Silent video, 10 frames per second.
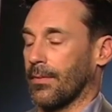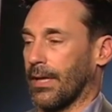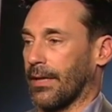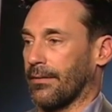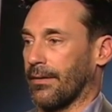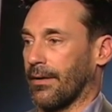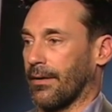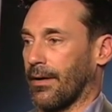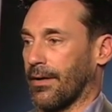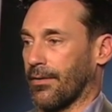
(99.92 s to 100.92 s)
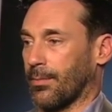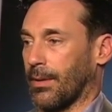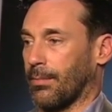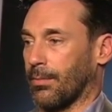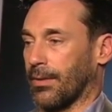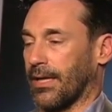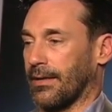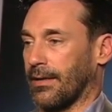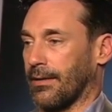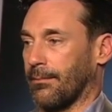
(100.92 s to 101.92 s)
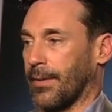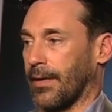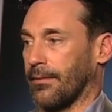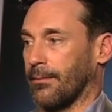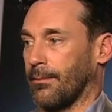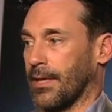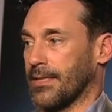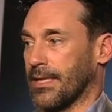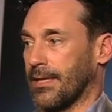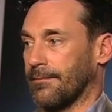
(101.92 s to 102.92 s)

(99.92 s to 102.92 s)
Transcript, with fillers: and other people played Ben. But